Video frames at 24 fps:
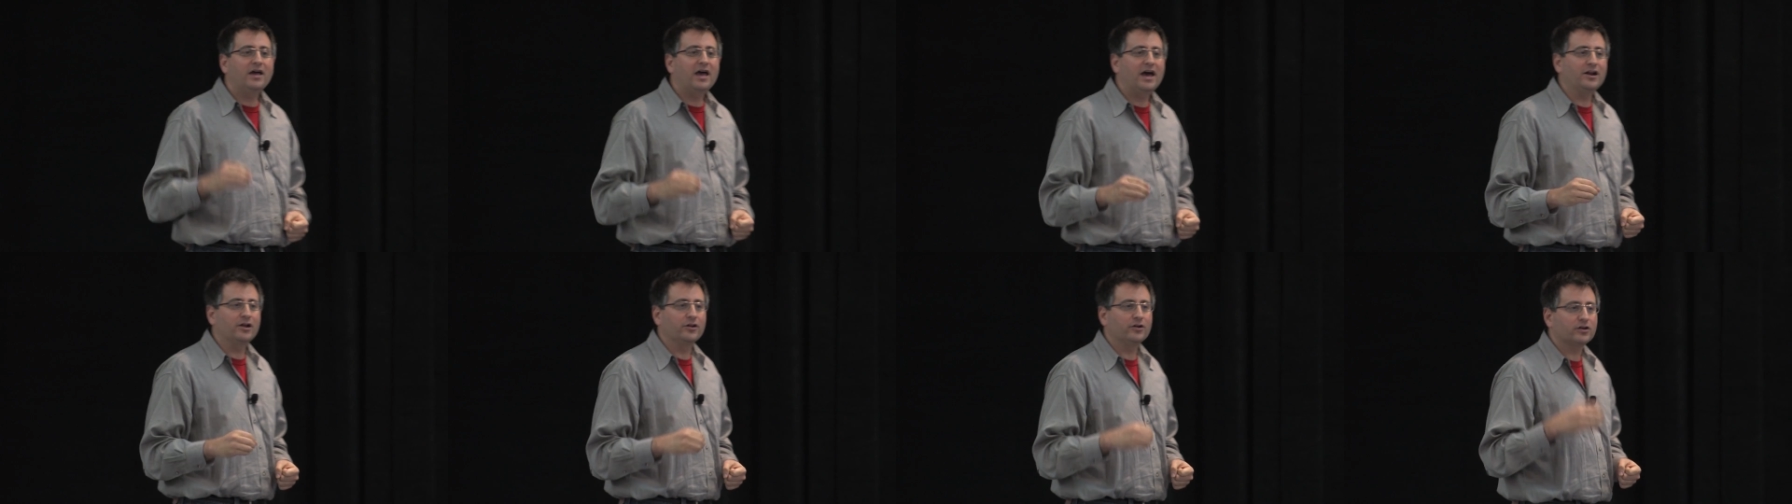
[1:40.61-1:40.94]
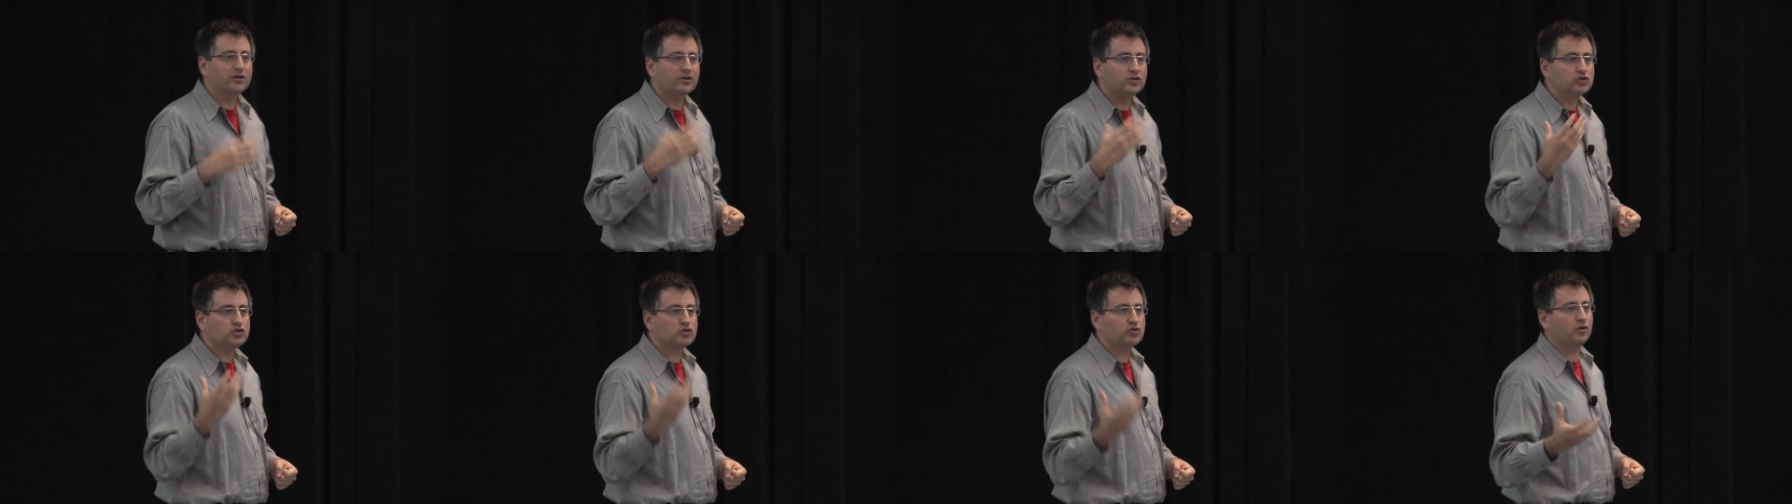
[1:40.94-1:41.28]
and other
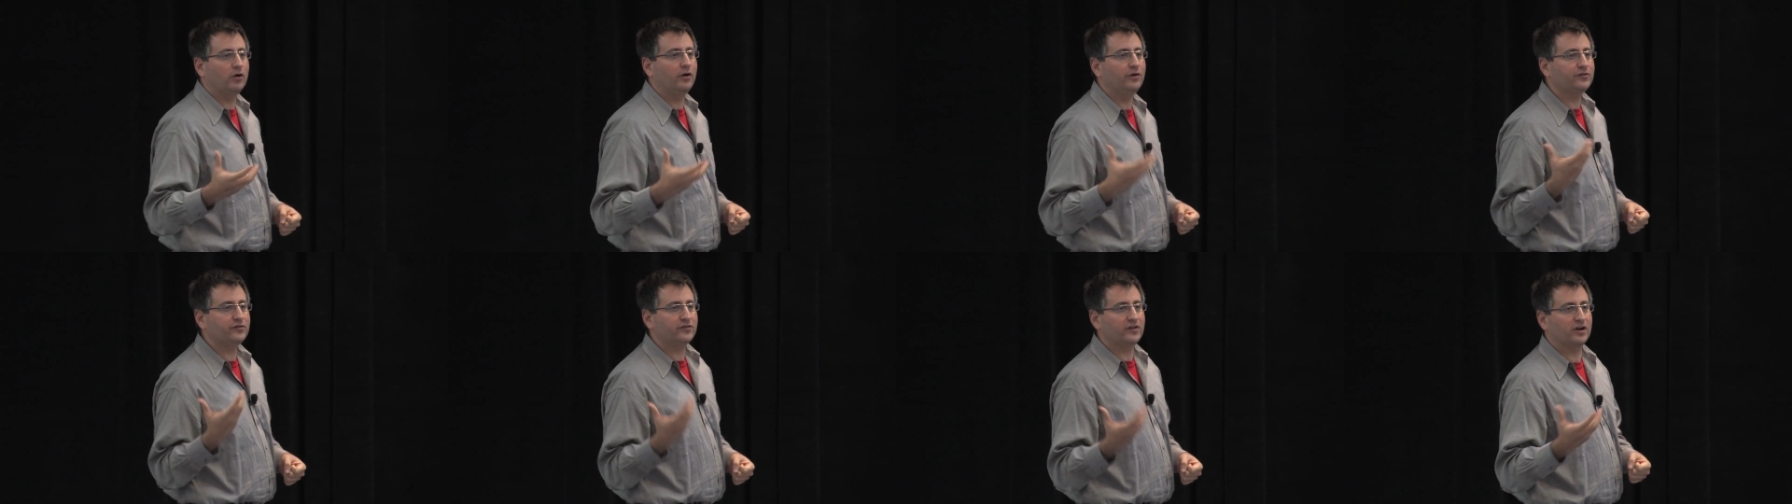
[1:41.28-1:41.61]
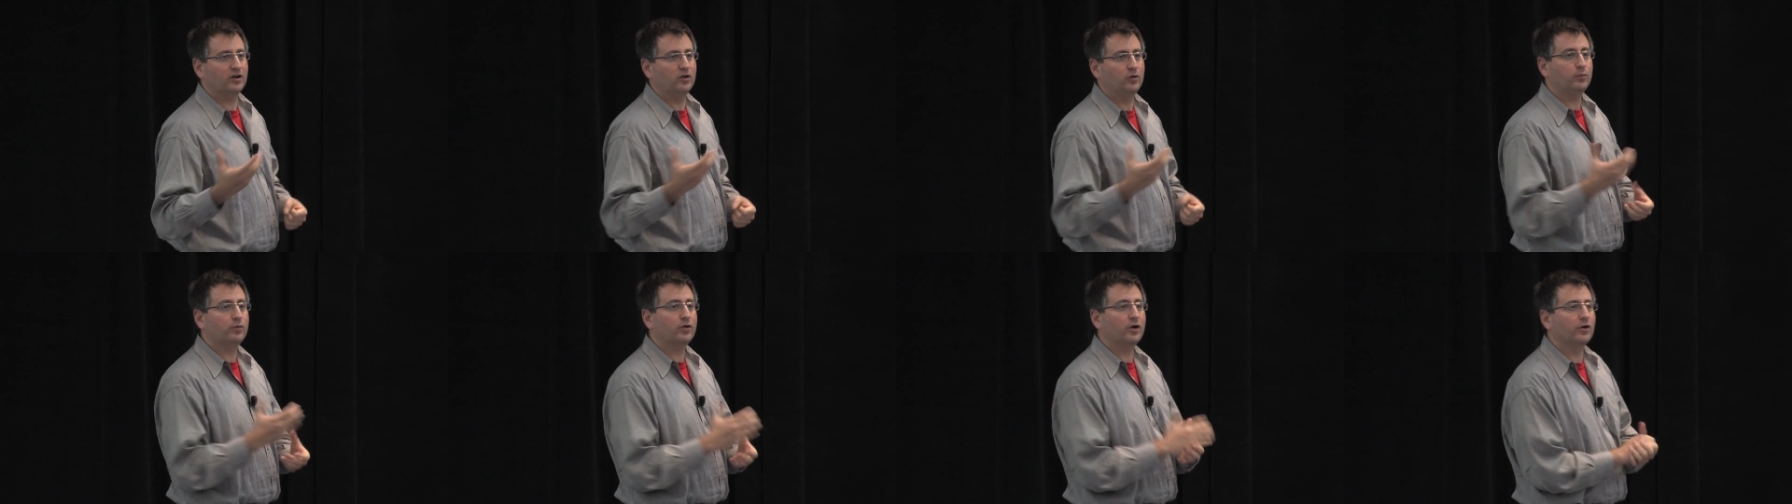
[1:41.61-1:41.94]
control
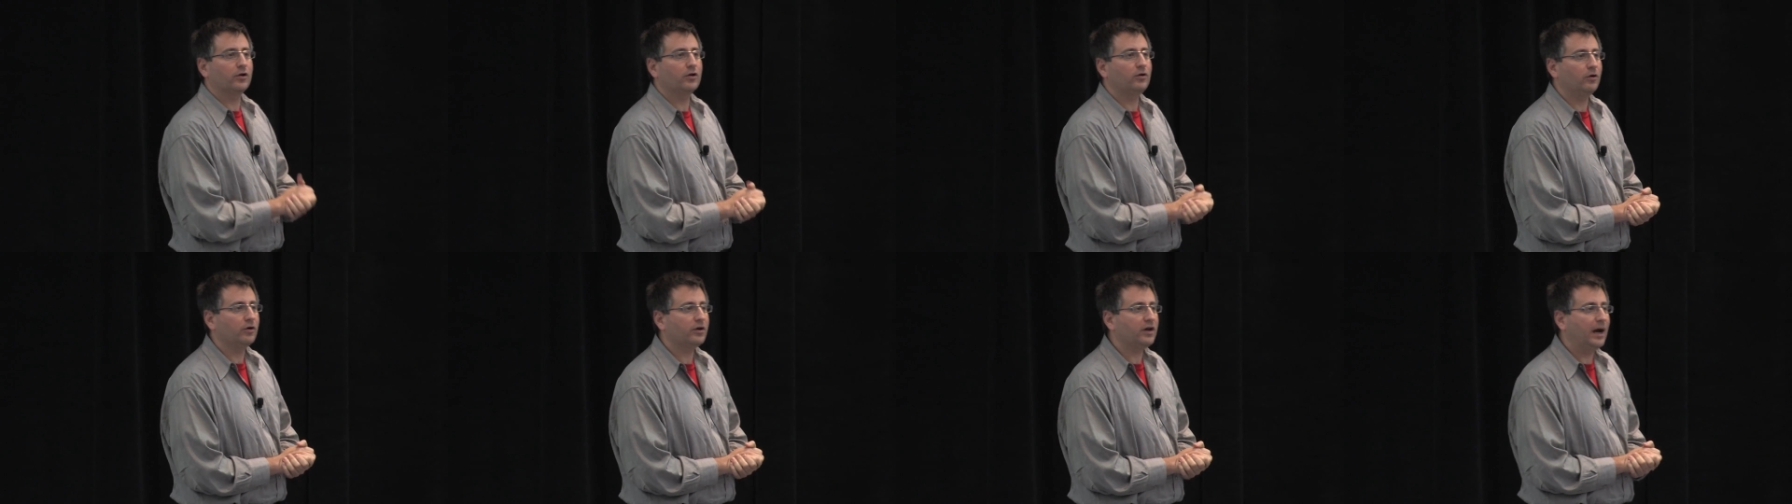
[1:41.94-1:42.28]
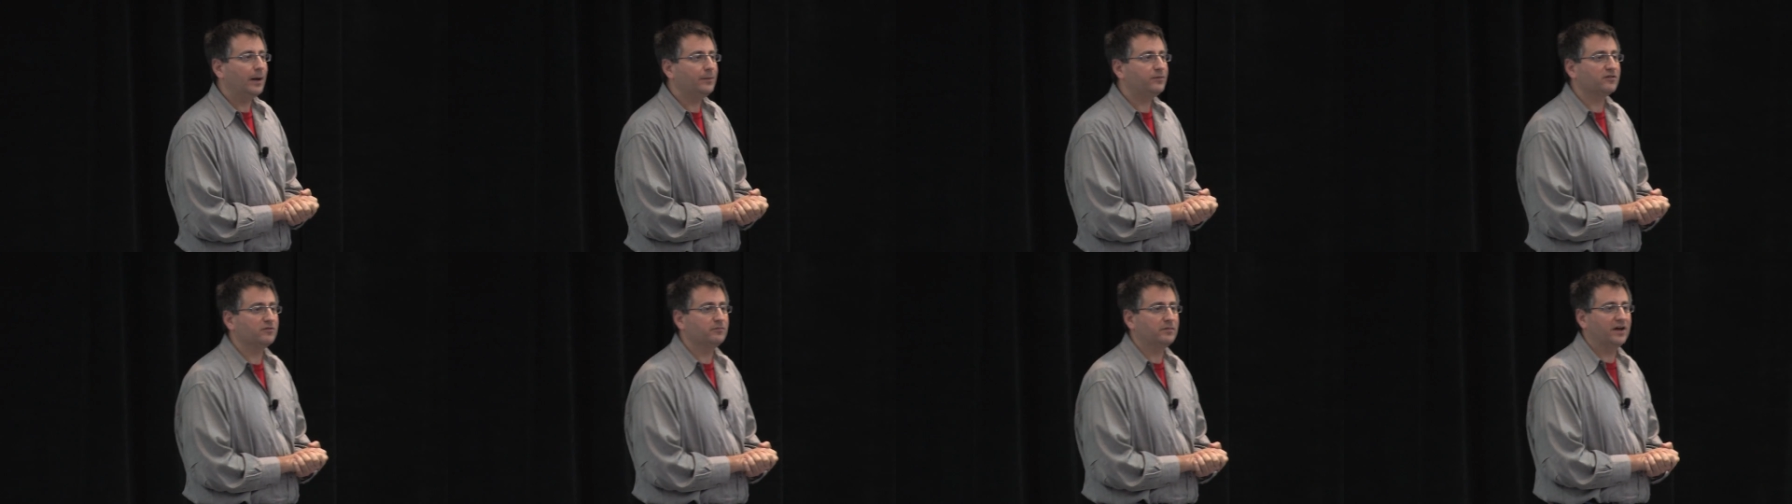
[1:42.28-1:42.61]
signal protocol
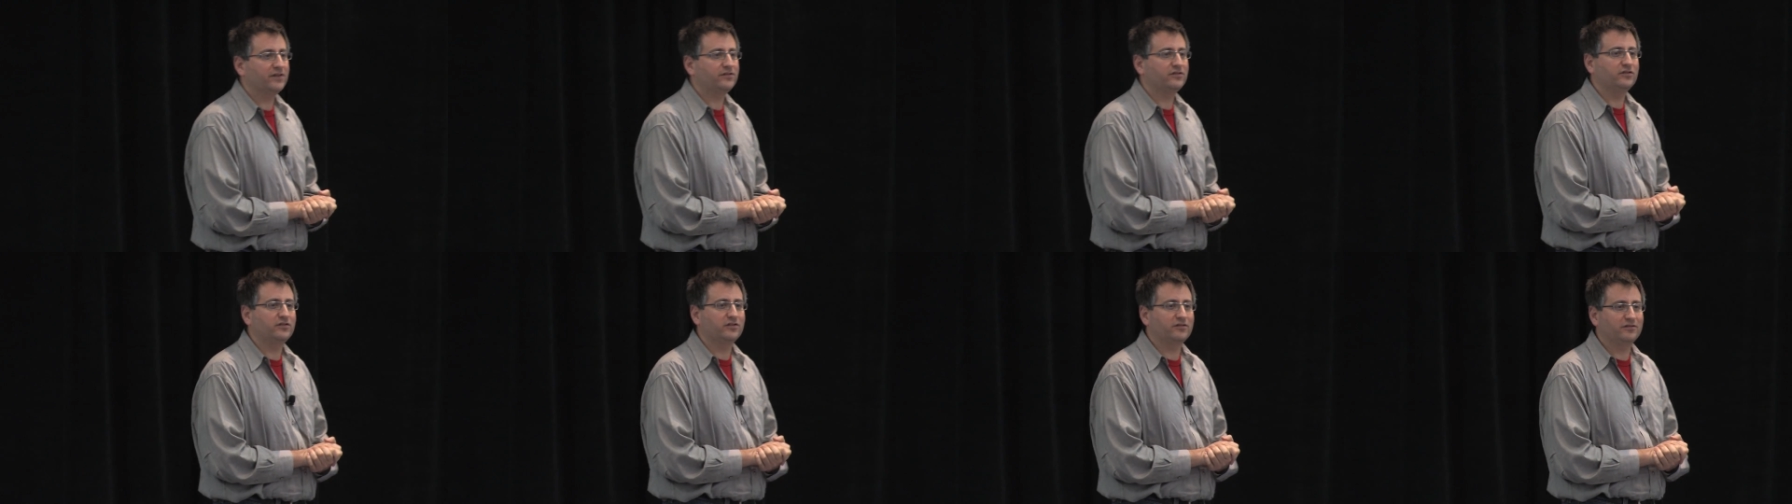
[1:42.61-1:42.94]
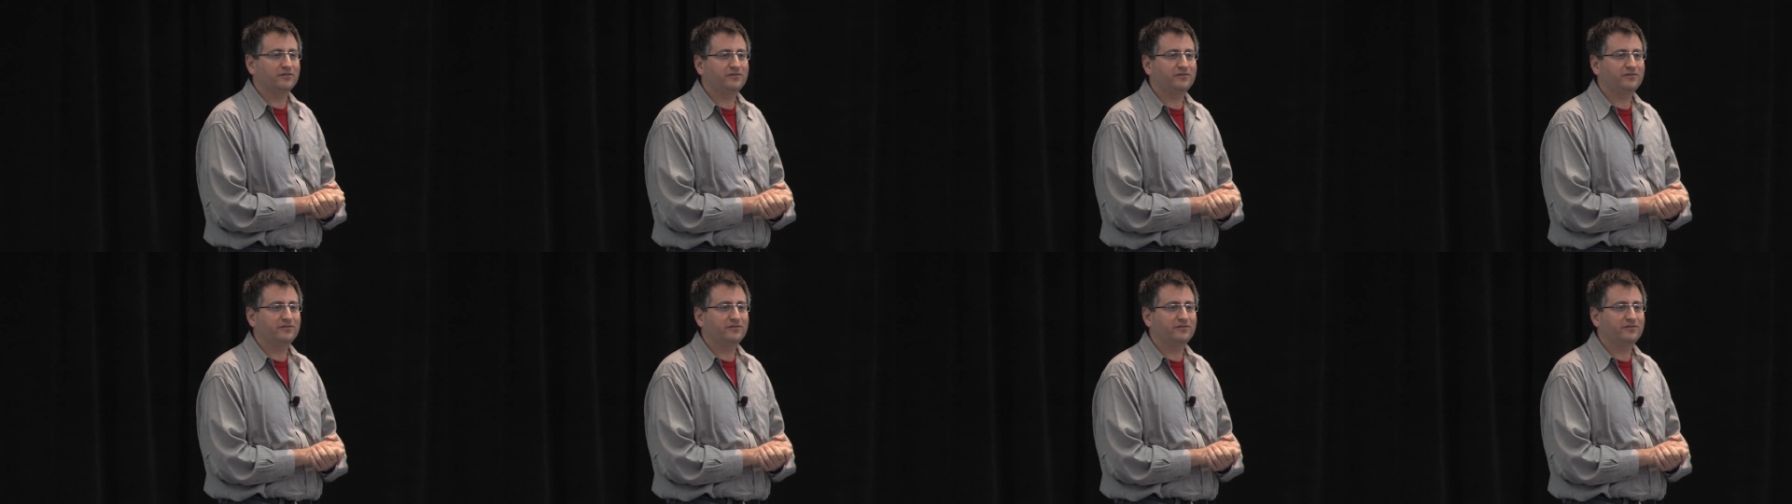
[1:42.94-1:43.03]
types of messages.